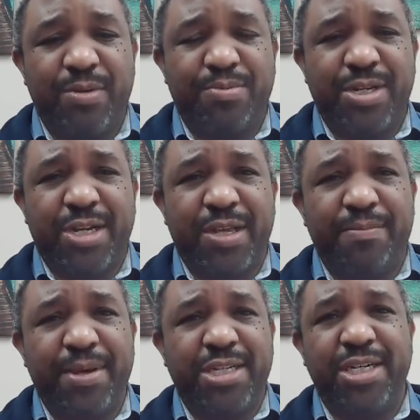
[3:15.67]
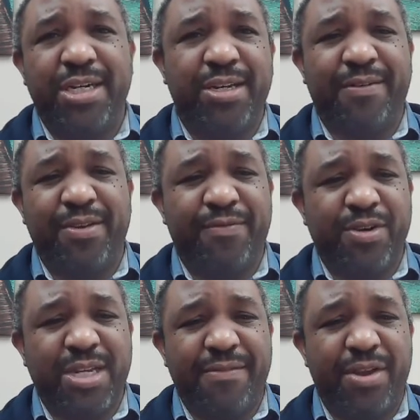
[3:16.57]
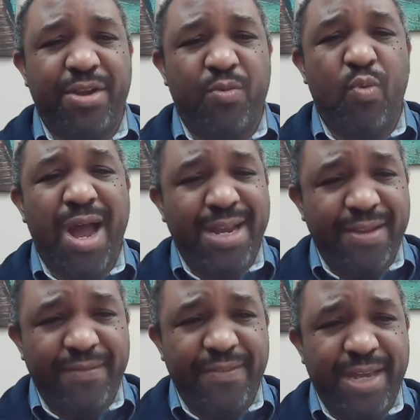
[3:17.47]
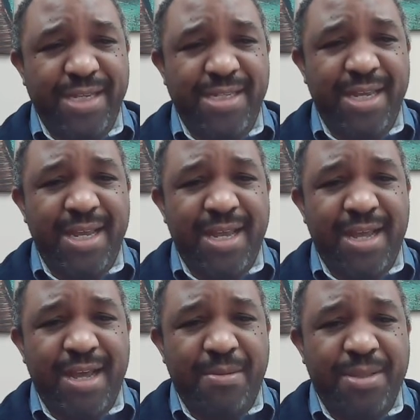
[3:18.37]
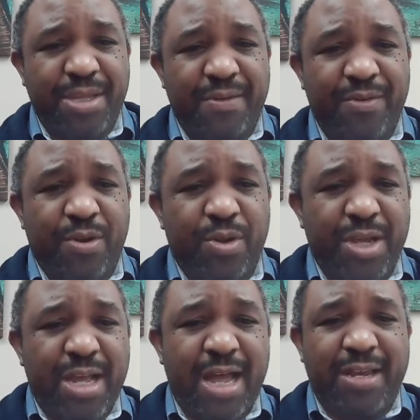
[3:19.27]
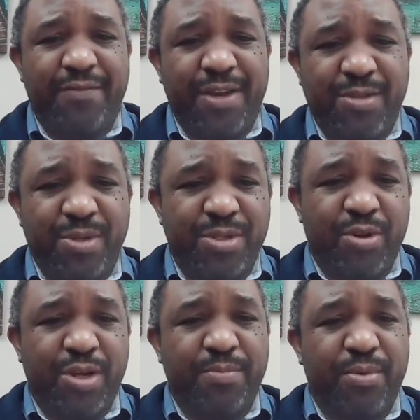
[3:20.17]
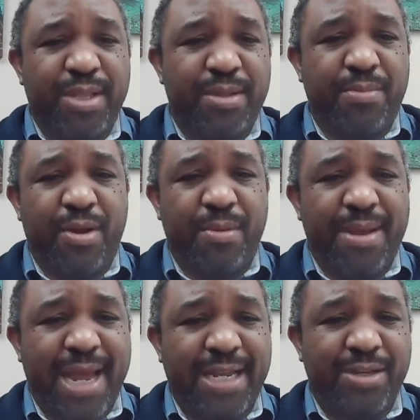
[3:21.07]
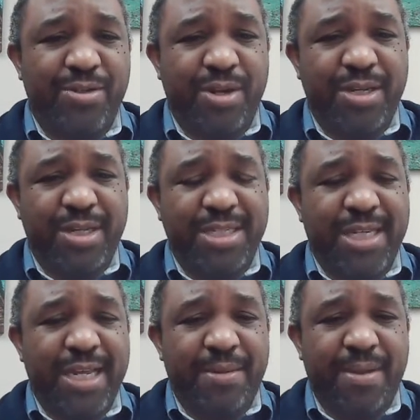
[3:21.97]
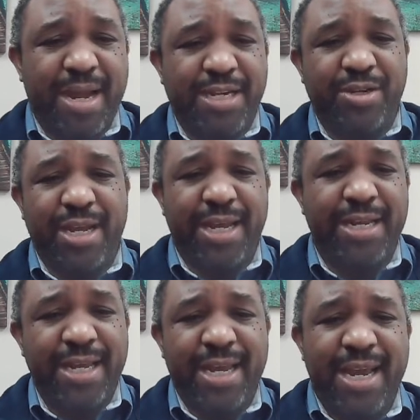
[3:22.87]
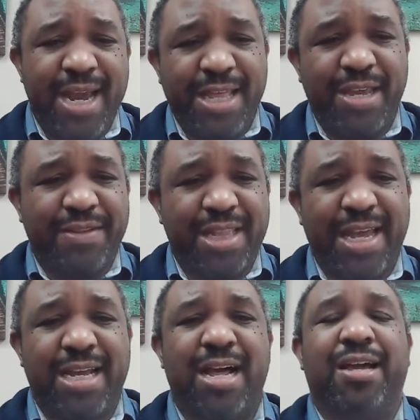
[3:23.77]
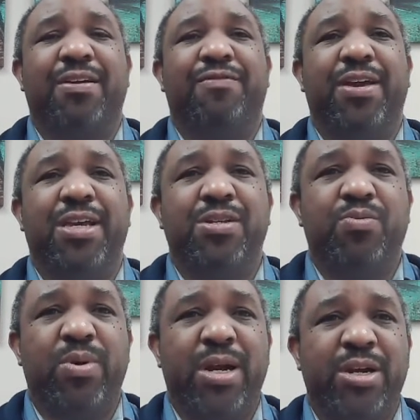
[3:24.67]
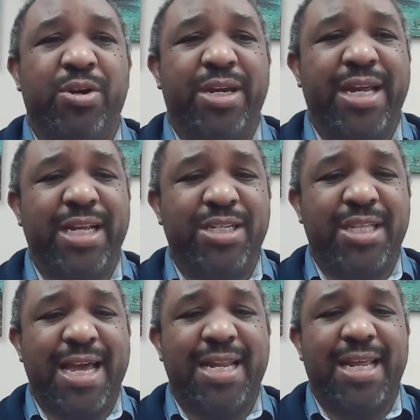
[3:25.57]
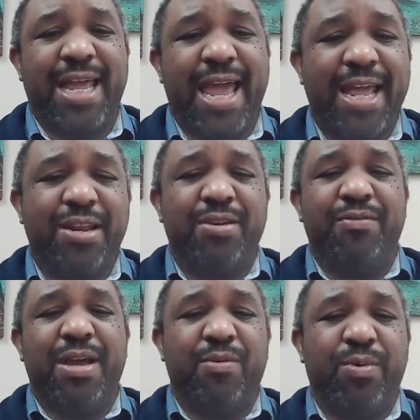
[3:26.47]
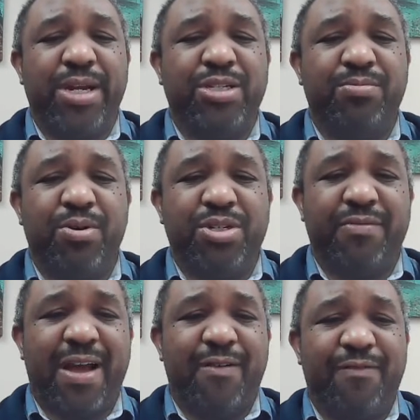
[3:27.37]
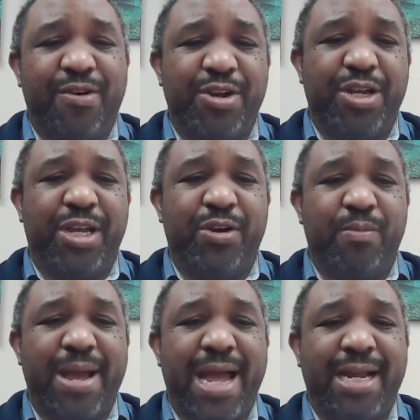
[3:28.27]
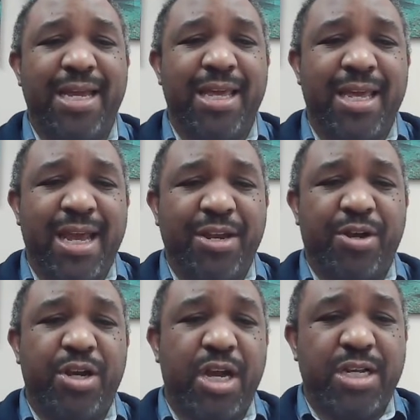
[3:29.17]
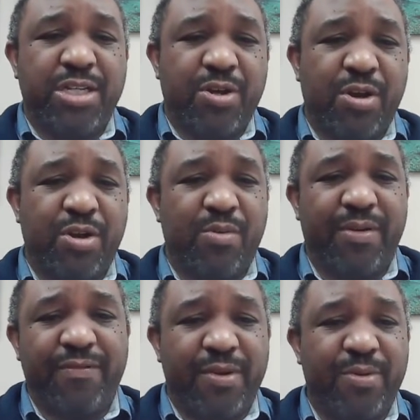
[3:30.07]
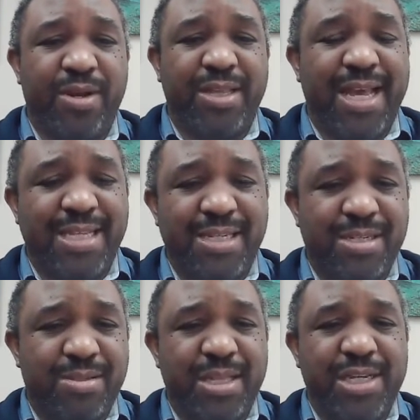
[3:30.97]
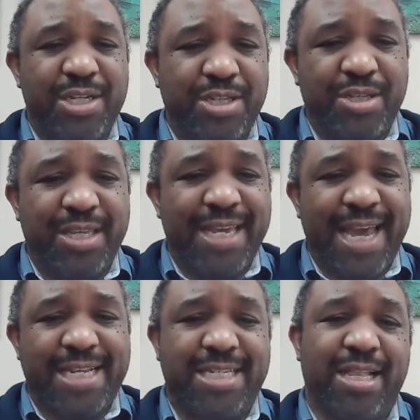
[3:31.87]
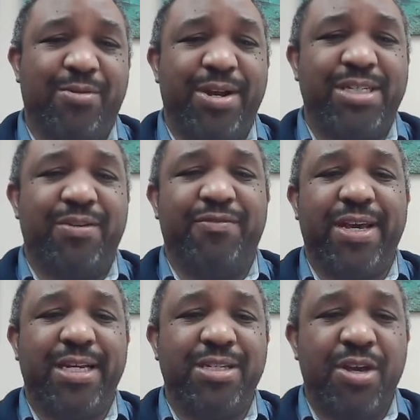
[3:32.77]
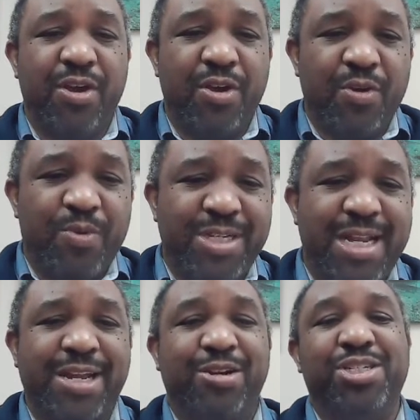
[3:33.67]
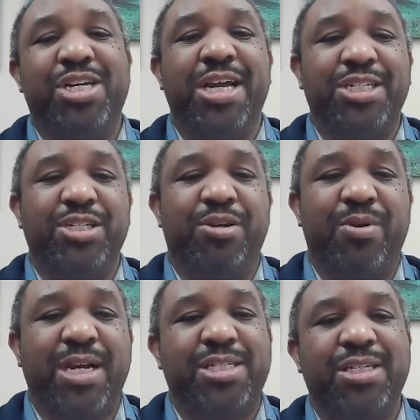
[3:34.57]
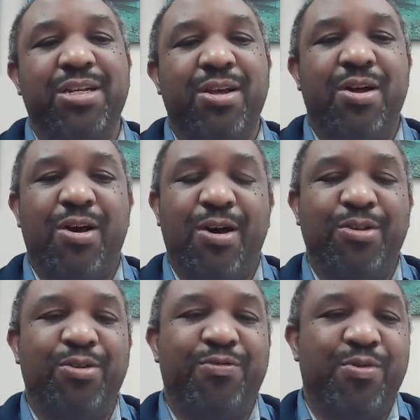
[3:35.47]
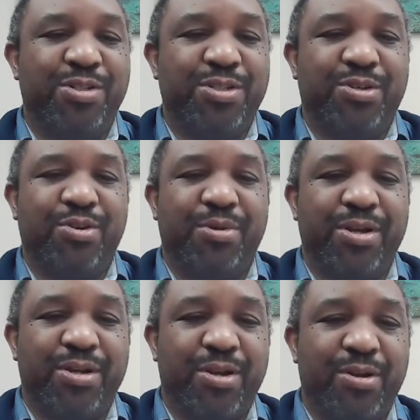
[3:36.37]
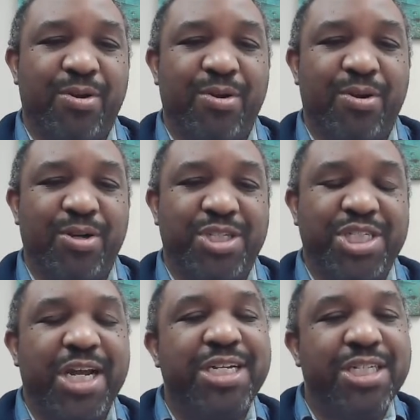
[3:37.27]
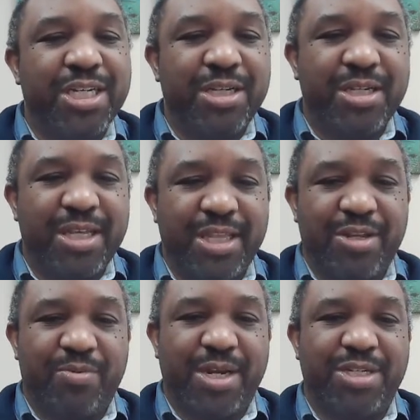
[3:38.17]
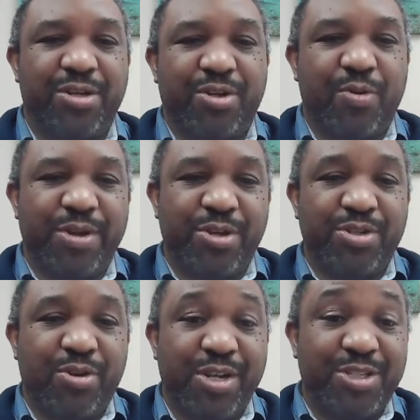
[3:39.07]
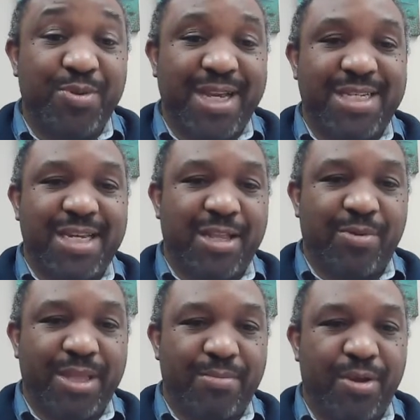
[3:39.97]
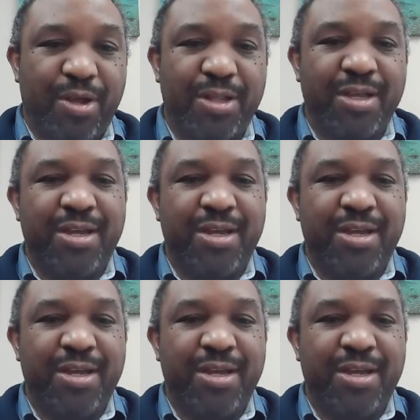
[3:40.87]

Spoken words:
particularly in pitching, you first have your wind up phase, and then you have your early cocking phase where you're starting to bring the ball back and you're starting to get it behind your head. And then you have the late cocking phase where you're getting to that end of that range of motion of how far you can go back, and you're gonna start going forward, and that's leads into the acceleration phase, which now you're changing direction. All those forces are coming are changing in the direction they're going. You're starting to accelerate the ball,